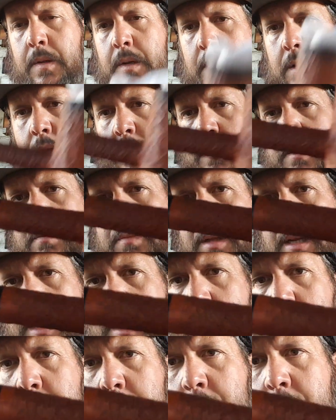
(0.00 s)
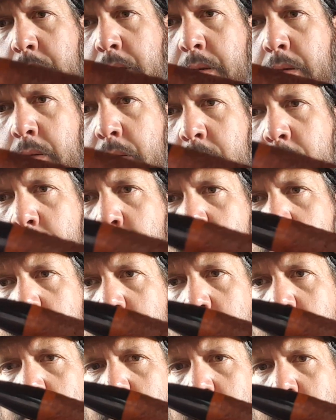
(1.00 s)
Awesome blast, cool
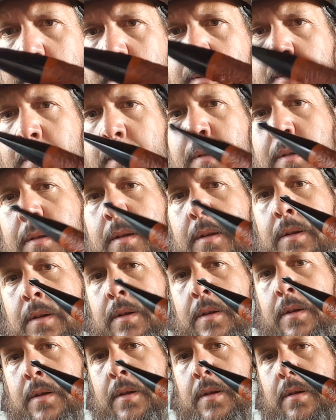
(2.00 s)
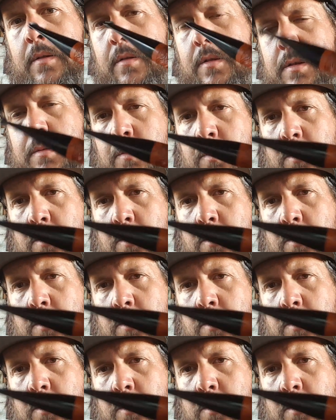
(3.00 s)
shaping. Chris